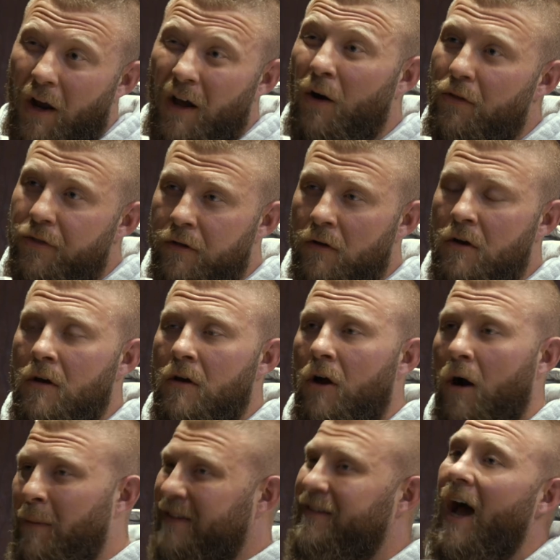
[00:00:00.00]
health,
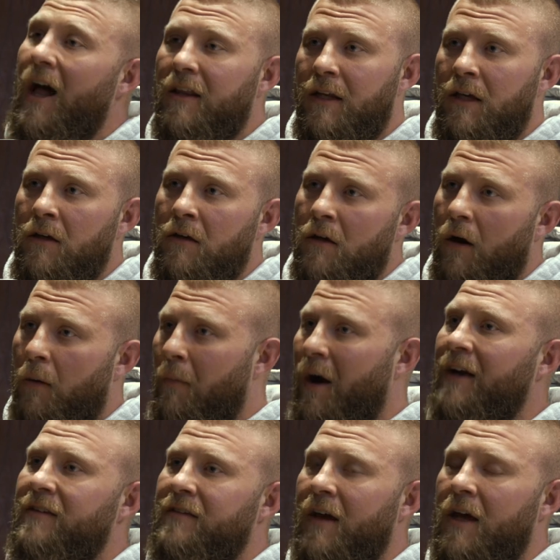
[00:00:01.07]
our mentality, our
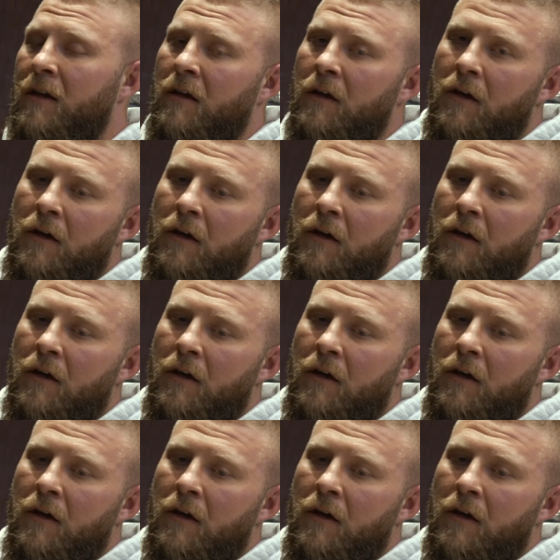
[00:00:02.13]
mindset,